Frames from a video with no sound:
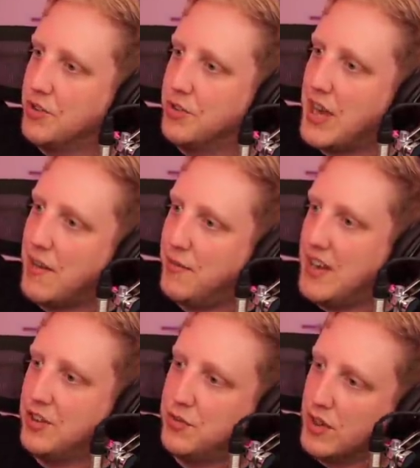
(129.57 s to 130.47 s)
You get a
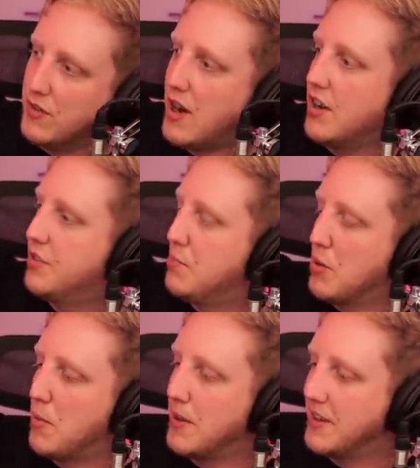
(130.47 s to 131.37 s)
face full of ass
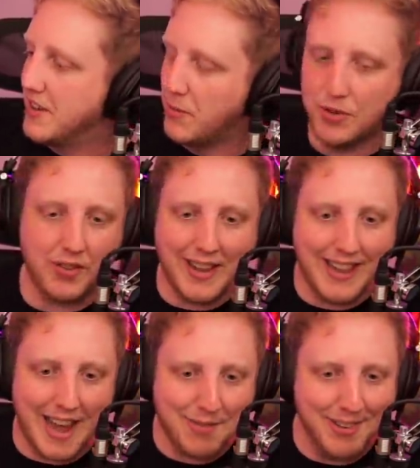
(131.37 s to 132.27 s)
probably, and we're just like
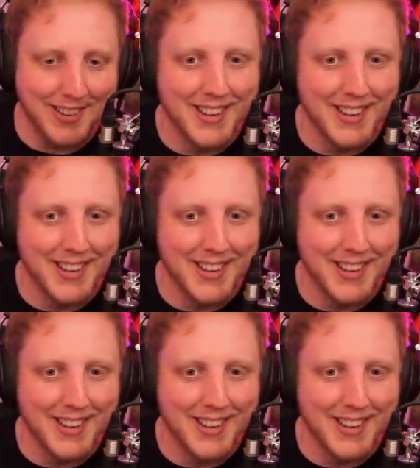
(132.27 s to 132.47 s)
laughing